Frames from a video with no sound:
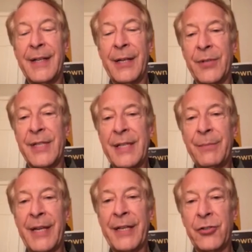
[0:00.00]
And it would seem
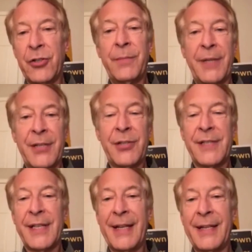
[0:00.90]
like it should be, as you
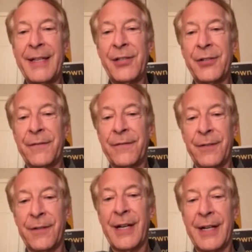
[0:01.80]
said, easier
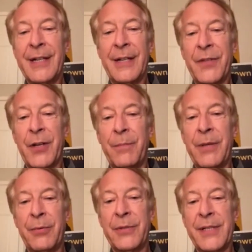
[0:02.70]
for
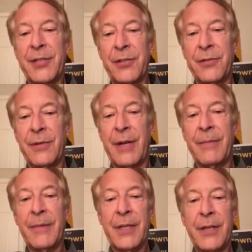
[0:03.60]
people just to
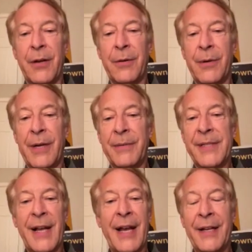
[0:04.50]

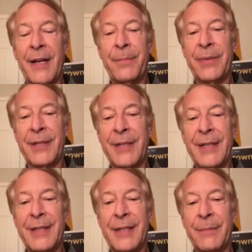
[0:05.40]
sign up and
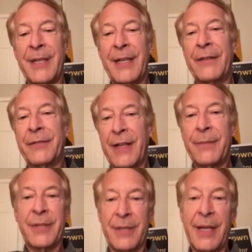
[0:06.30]
come in after they've
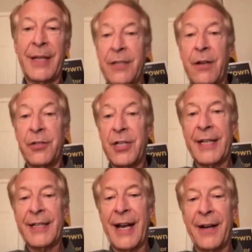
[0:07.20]
been
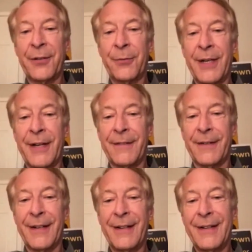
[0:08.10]
checked out or whatever.